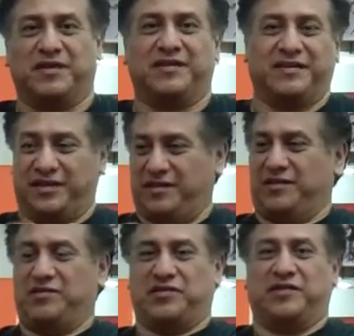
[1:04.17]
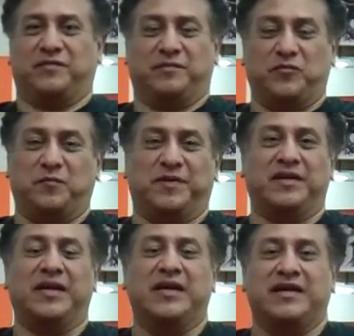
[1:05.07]
with it and get used to the
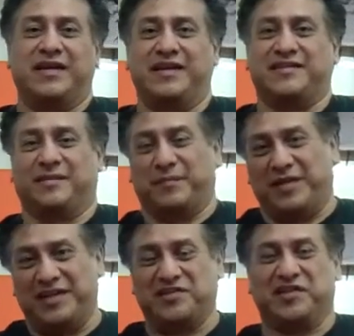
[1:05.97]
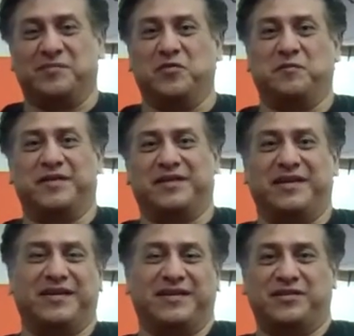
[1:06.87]
movement. And it's a ballistic movement,
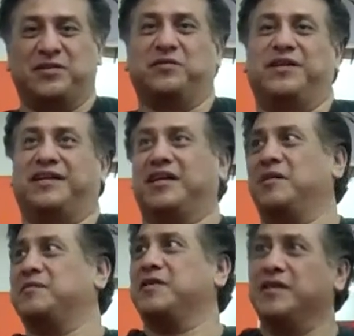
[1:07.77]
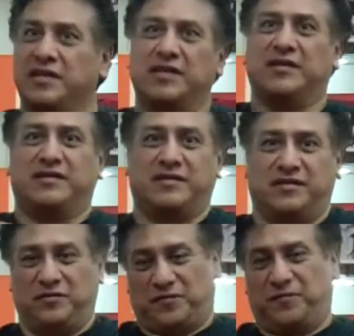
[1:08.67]
so when it comes,
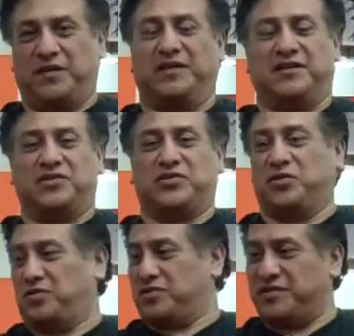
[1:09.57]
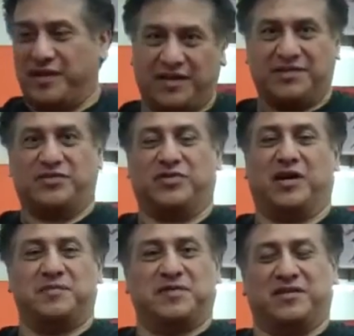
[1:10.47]
you feel it in your shoulders as it
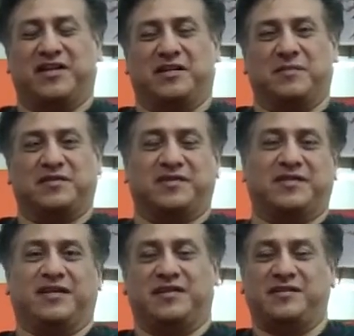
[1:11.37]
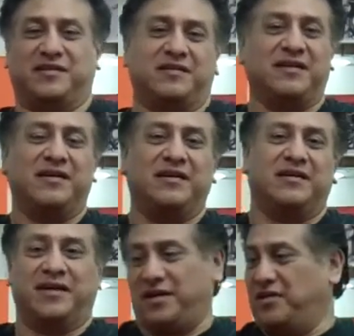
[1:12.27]
drops and your ligaments and tendons here,
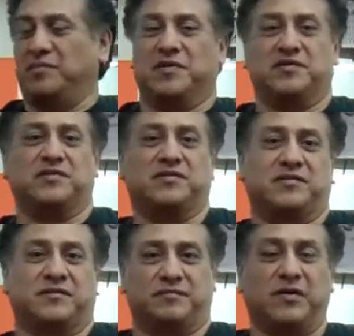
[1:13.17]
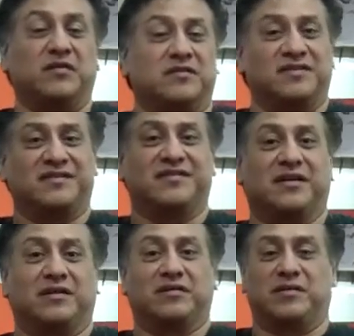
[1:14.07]
and in your muscles, bones,
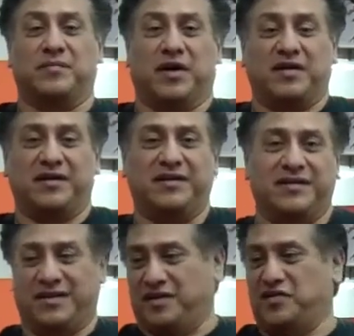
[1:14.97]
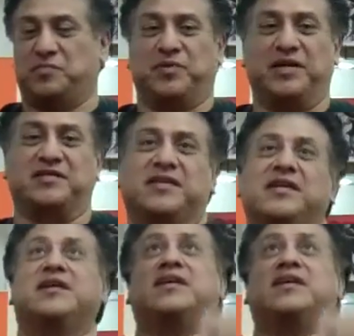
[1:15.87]
you know, in the body as it springs.